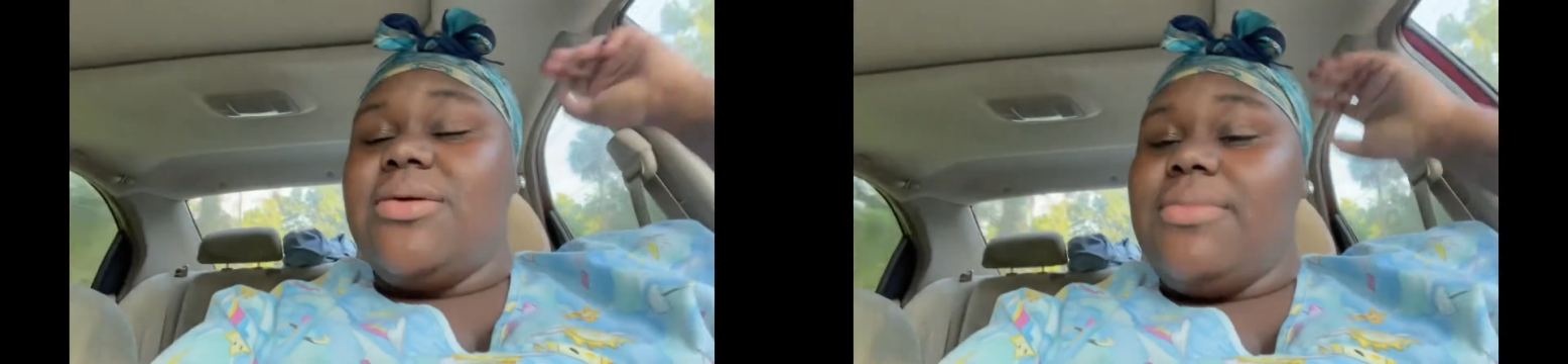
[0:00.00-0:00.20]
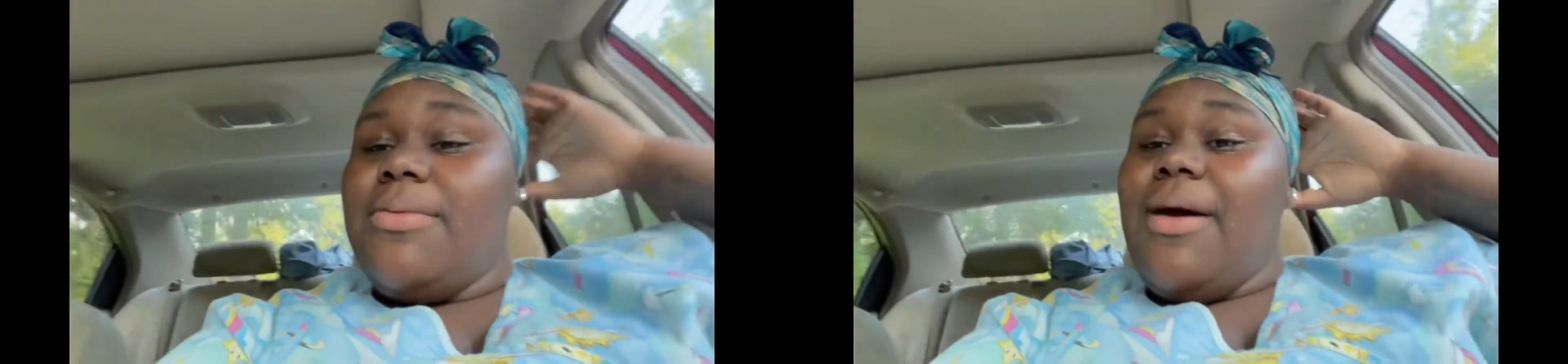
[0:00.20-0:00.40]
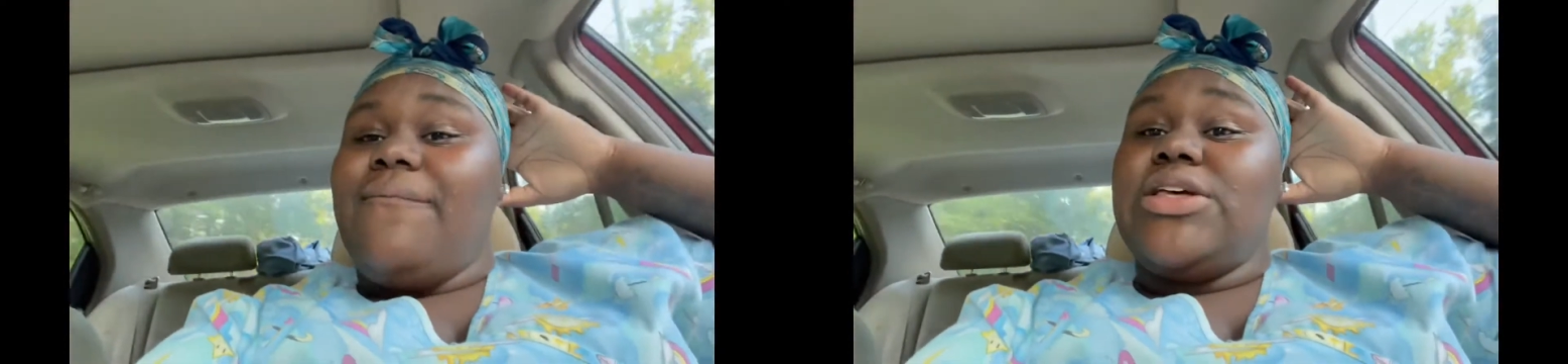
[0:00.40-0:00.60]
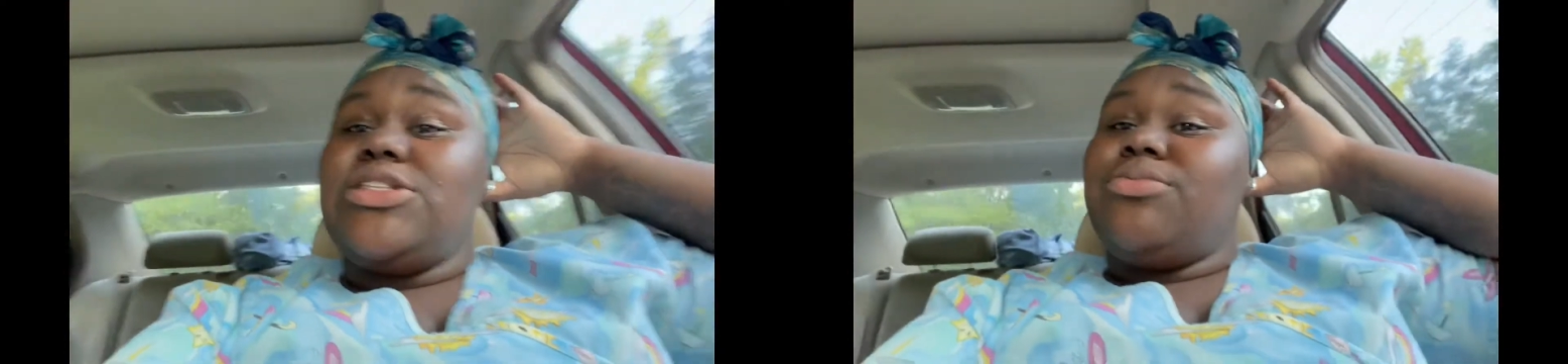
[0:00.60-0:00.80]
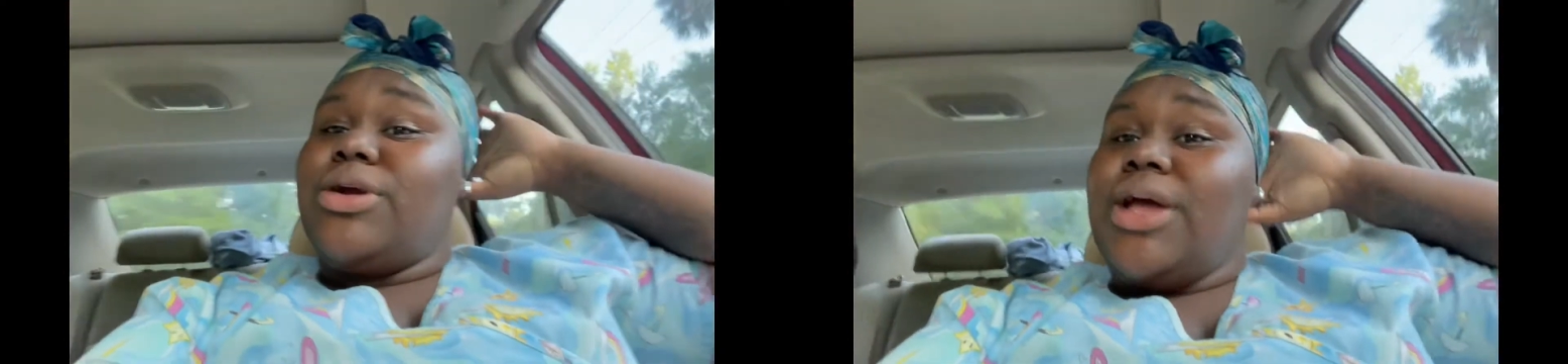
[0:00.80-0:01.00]
it make my face
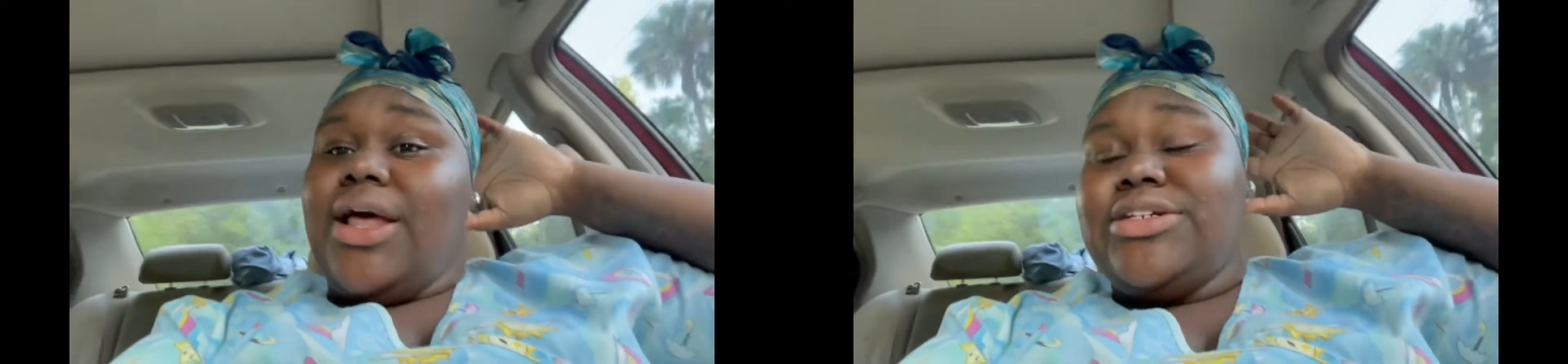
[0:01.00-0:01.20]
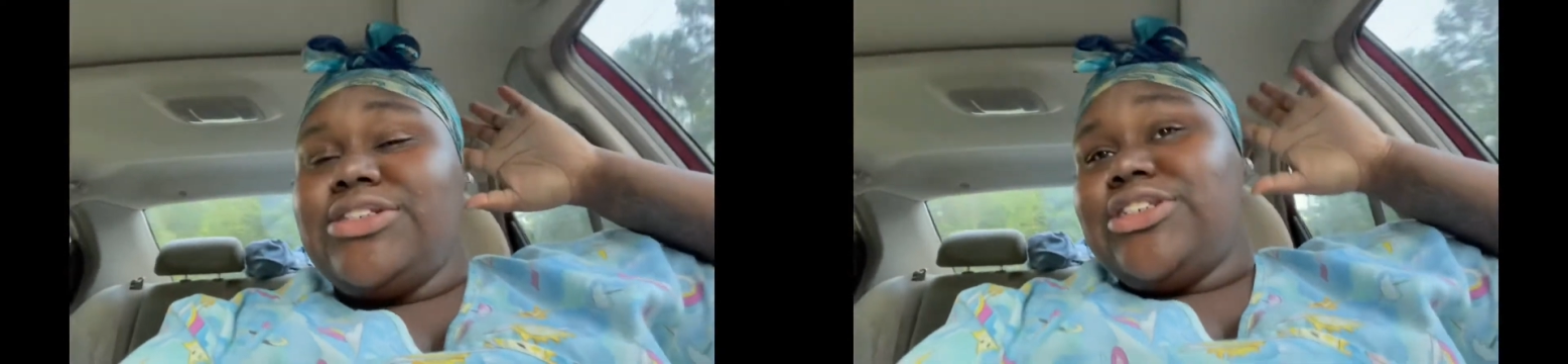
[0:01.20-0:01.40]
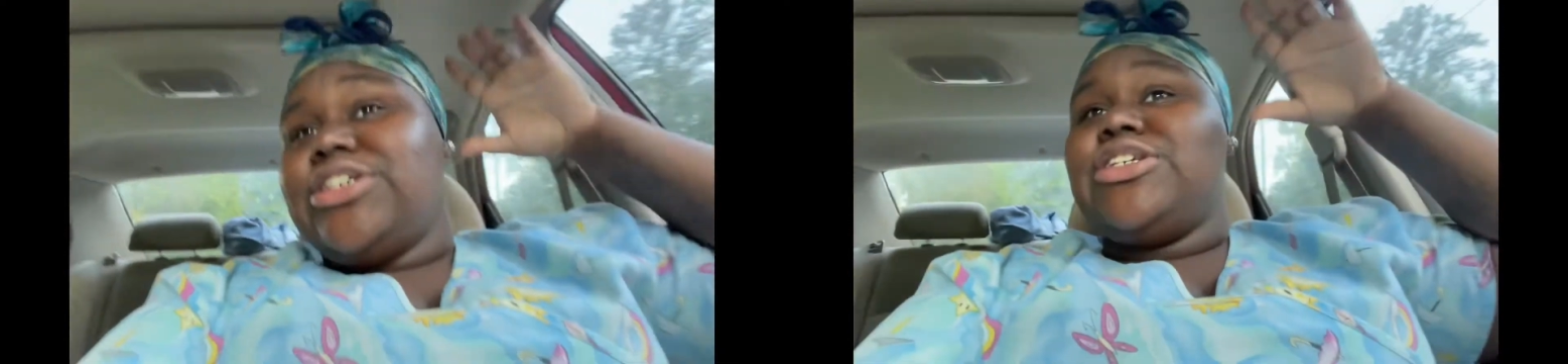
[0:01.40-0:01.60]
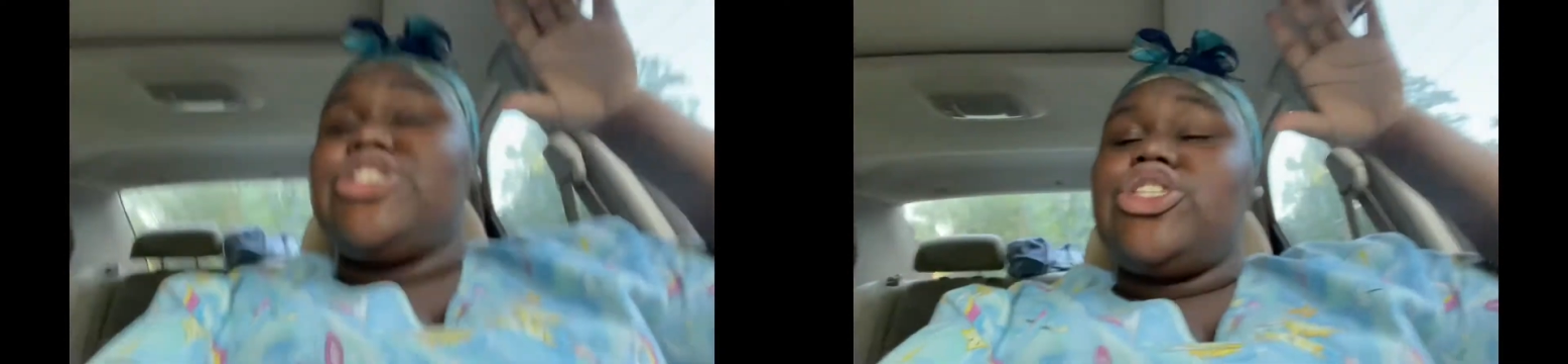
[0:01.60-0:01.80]
break out and shit